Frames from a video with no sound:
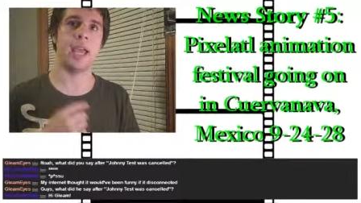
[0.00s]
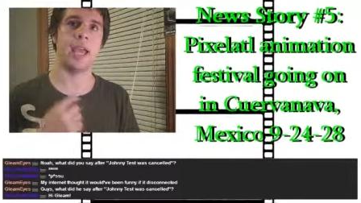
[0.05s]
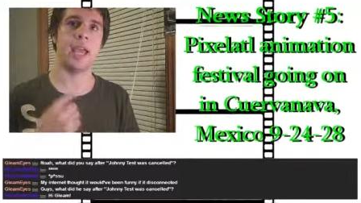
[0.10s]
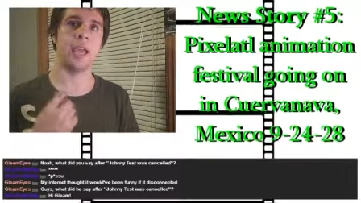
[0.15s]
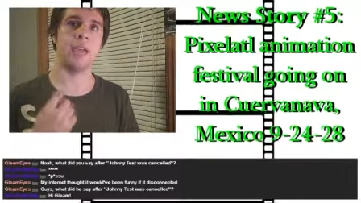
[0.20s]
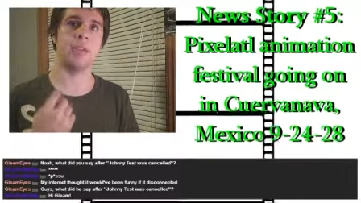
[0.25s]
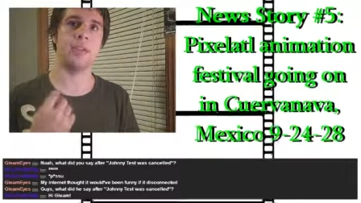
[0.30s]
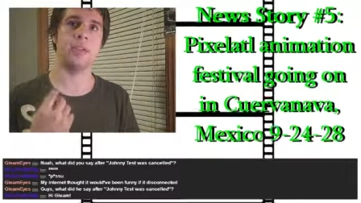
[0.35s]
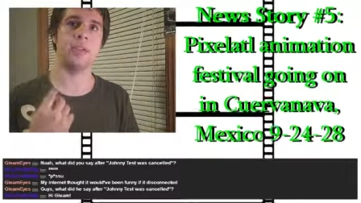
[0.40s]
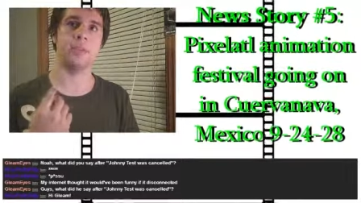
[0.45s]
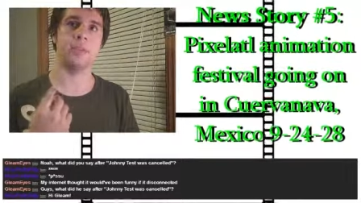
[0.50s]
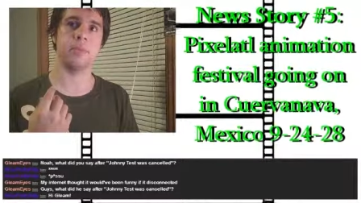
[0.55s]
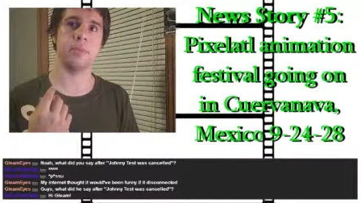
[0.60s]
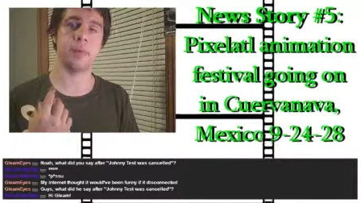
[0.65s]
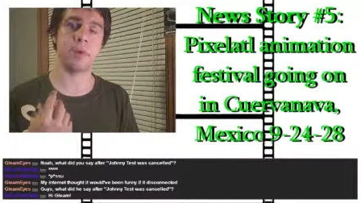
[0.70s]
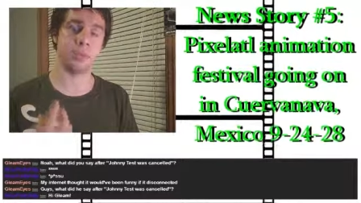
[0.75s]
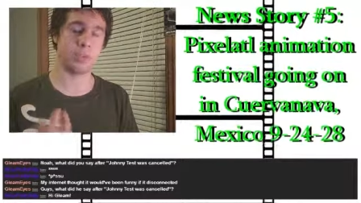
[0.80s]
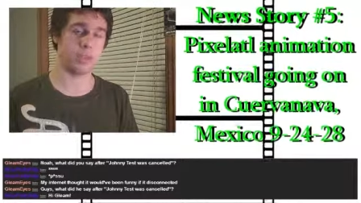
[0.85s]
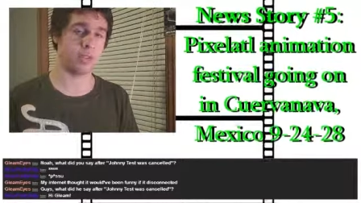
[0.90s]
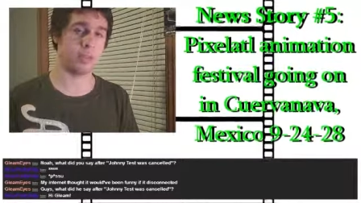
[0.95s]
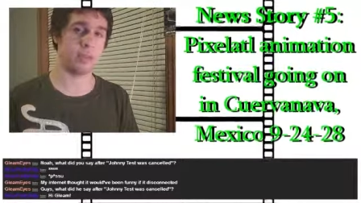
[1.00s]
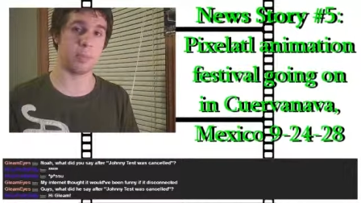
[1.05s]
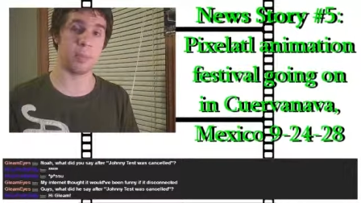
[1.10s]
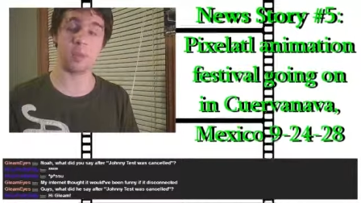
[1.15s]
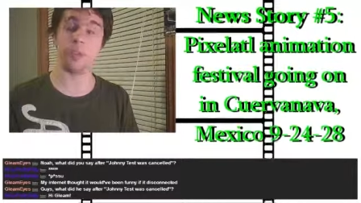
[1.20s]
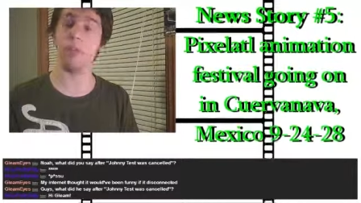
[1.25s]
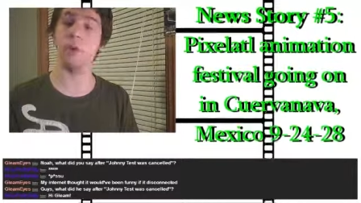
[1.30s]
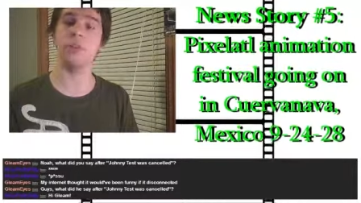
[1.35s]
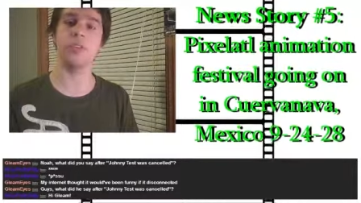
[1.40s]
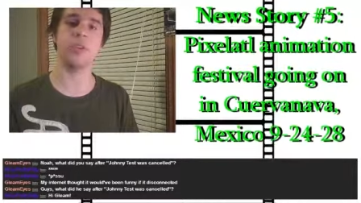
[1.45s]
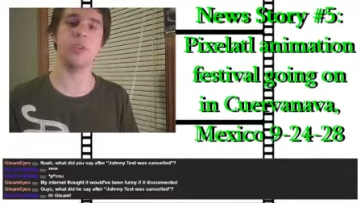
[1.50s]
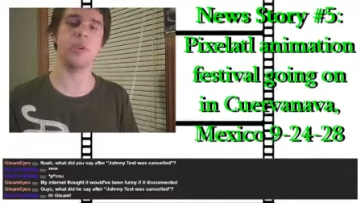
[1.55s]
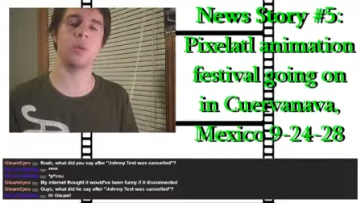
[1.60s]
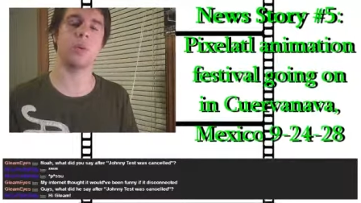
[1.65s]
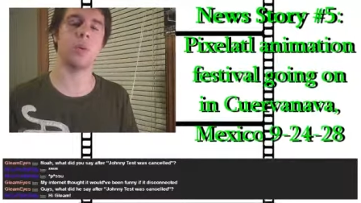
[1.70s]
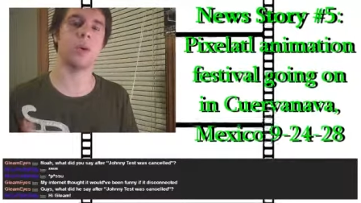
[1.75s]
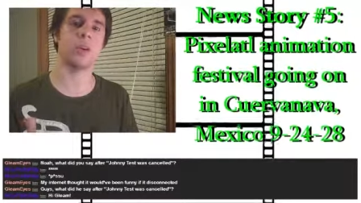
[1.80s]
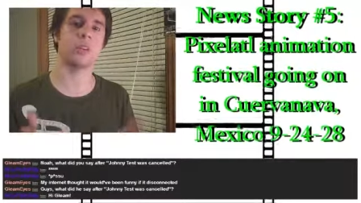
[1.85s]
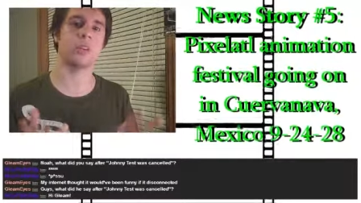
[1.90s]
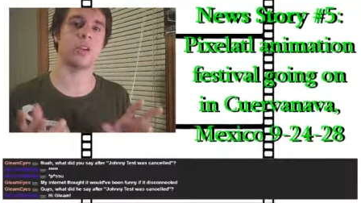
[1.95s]
And most of, but most of their
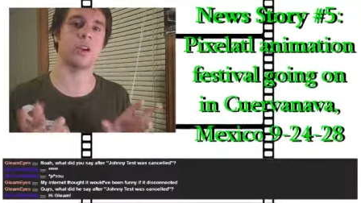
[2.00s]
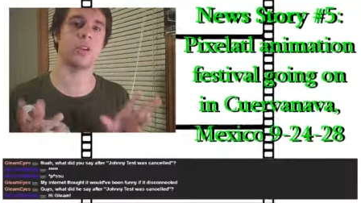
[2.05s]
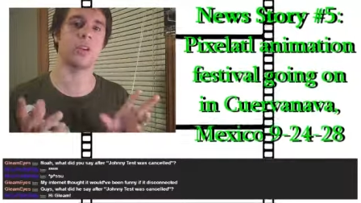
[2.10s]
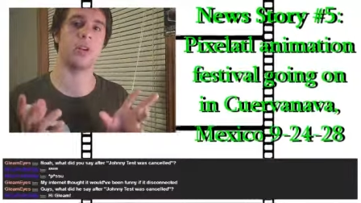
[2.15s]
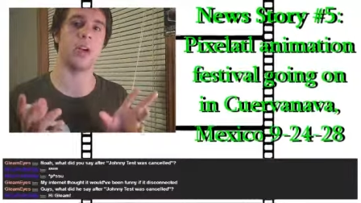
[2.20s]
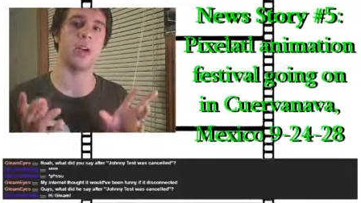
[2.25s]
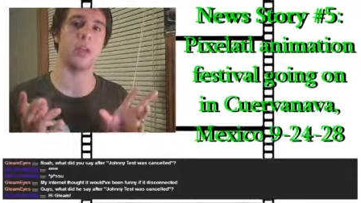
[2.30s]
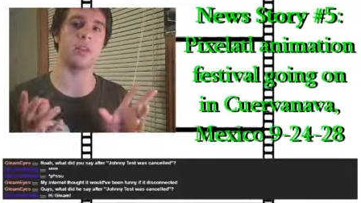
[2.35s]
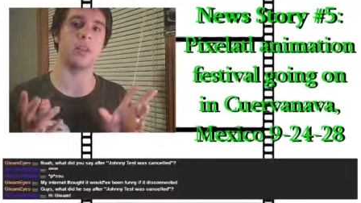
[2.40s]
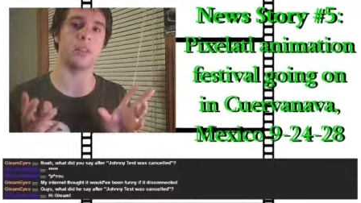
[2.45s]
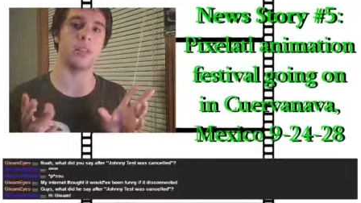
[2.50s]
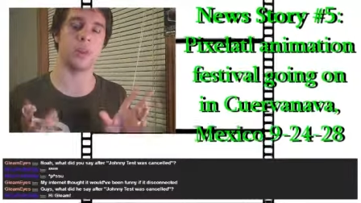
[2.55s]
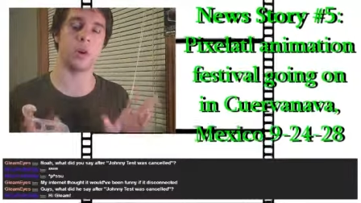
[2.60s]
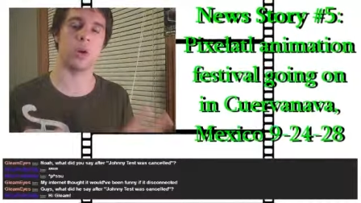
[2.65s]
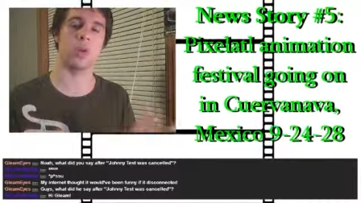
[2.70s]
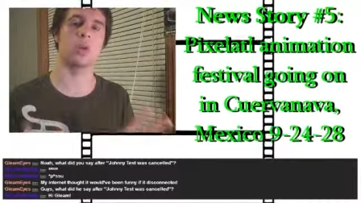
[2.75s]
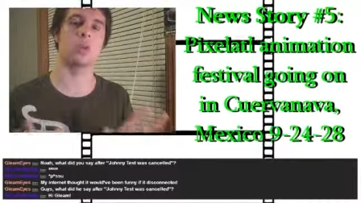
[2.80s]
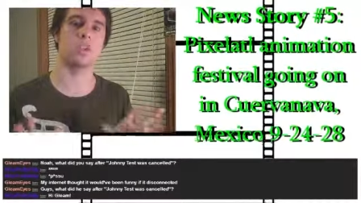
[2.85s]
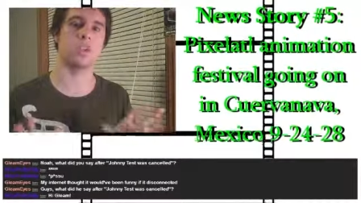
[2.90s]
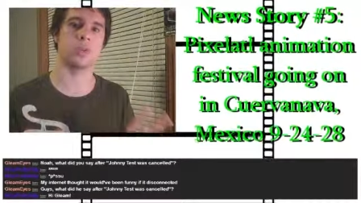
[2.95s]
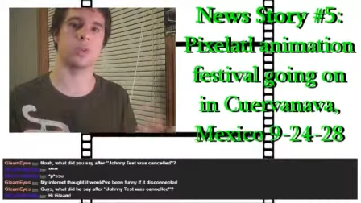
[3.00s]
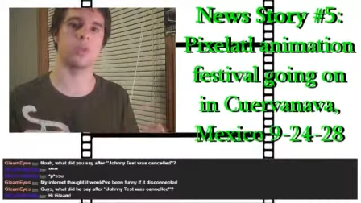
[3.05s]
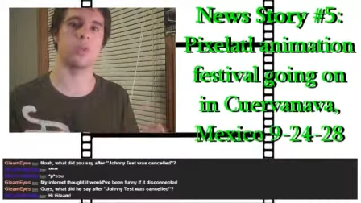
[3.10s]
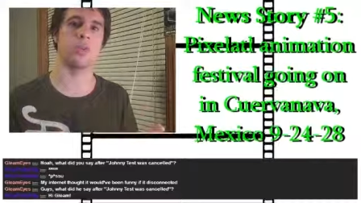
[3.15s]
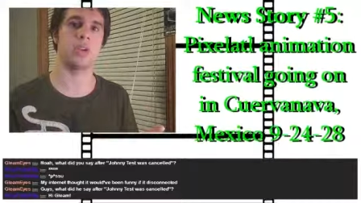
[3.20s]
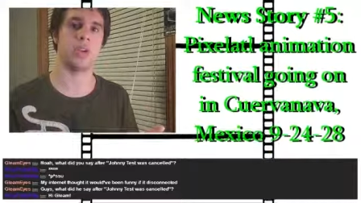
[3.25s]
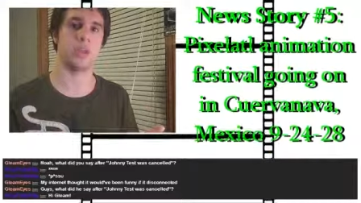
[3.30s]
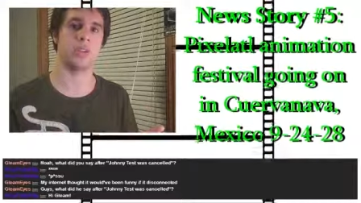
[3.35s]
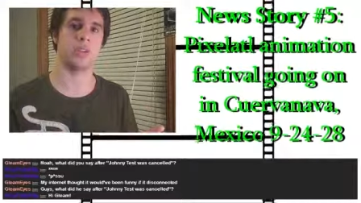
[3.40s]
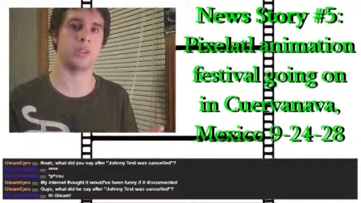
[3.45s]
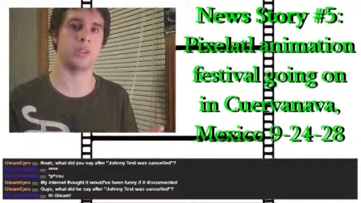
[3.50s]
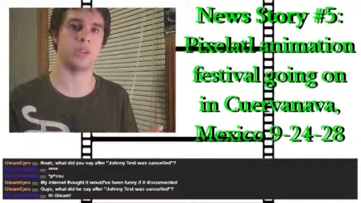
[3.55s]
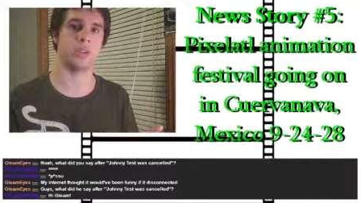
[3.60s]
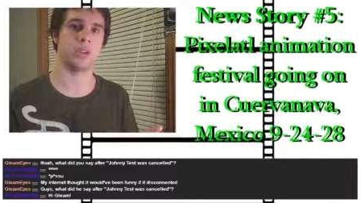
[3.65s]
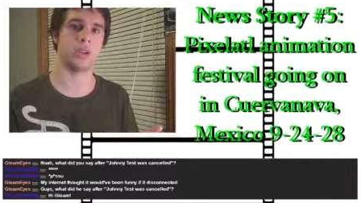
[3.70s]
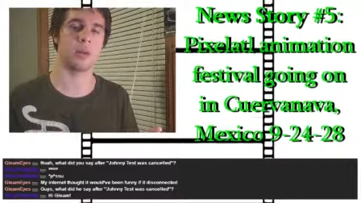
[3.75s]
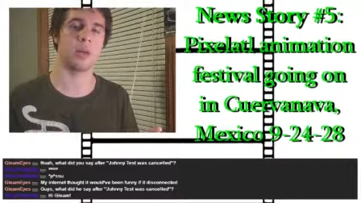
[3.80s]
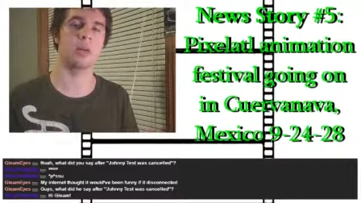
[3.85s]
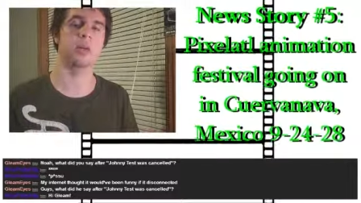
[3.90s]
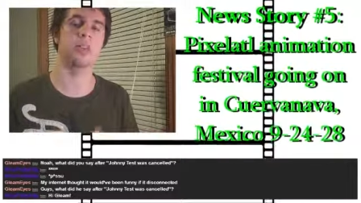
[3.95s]
works are not their original creations.
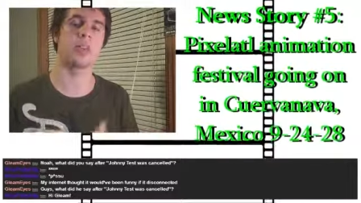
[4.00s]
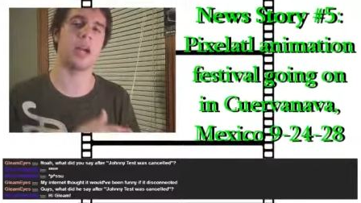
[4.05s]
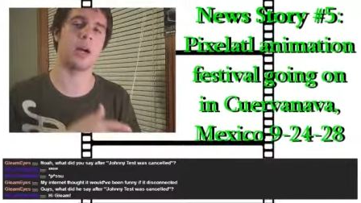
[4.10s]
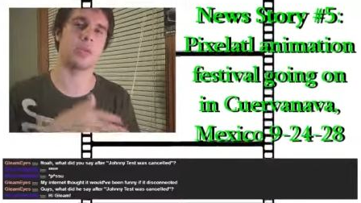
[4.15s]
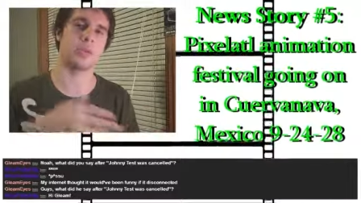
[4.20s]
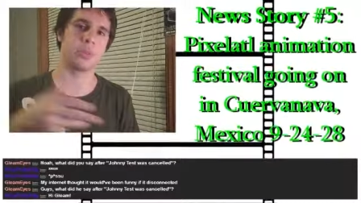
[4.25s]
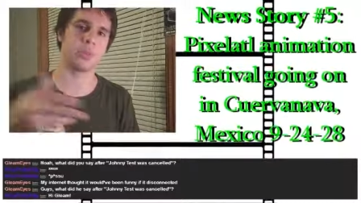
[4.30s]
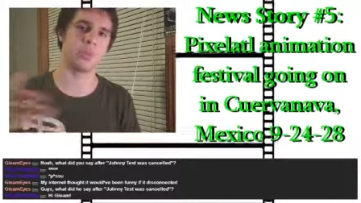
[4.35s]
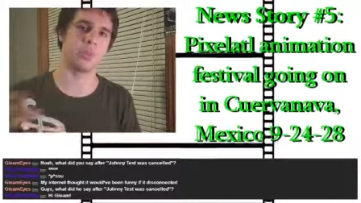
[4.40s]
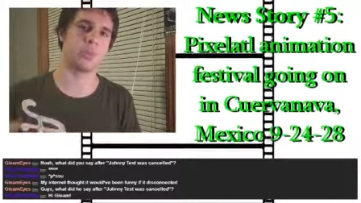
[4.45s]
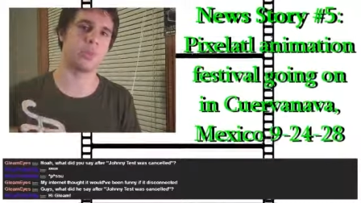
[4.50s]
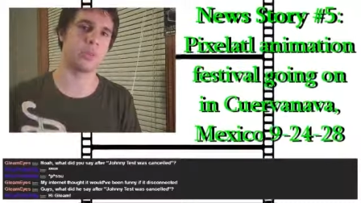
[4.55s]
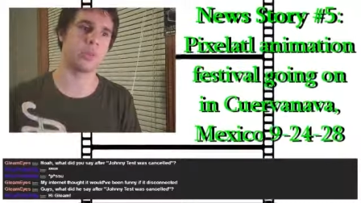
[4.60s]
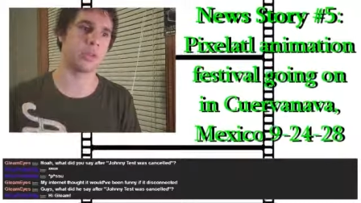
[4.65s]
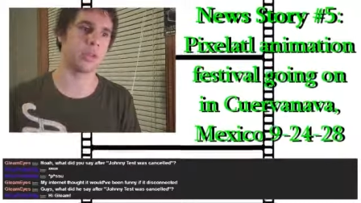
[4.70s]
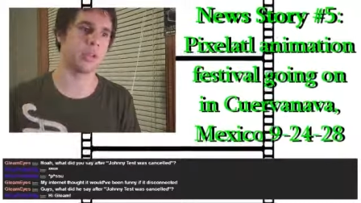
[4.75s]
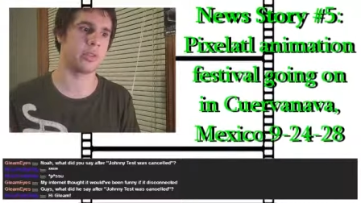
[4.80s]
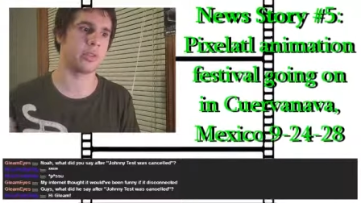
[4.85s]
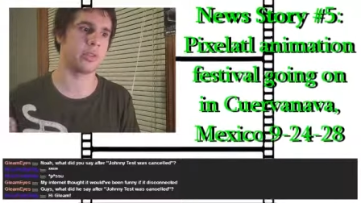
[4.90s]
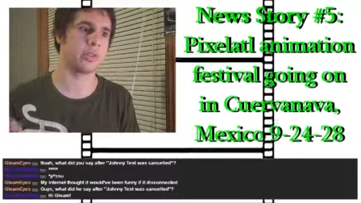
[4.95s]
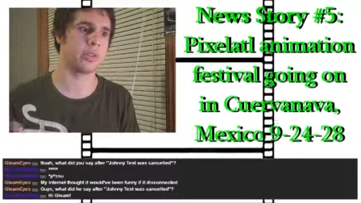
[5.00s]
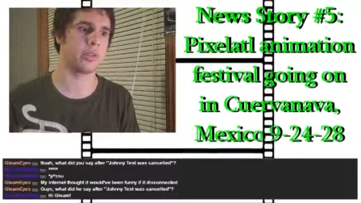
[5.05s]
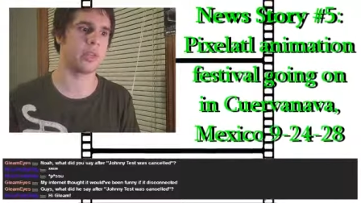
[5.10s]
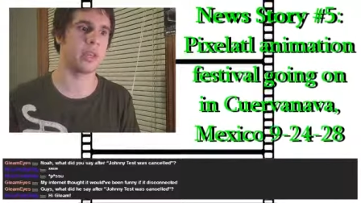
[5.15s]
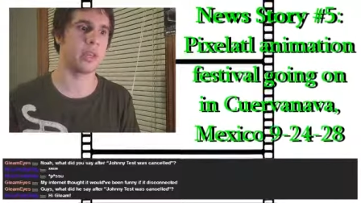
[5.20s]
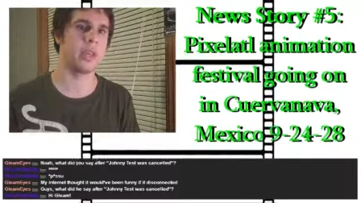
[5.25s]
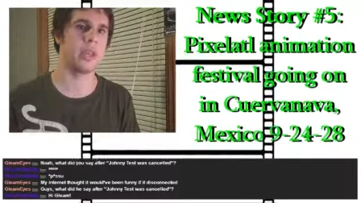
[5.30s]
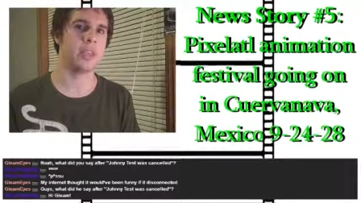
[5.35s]
They are mostly outsourced to other countries.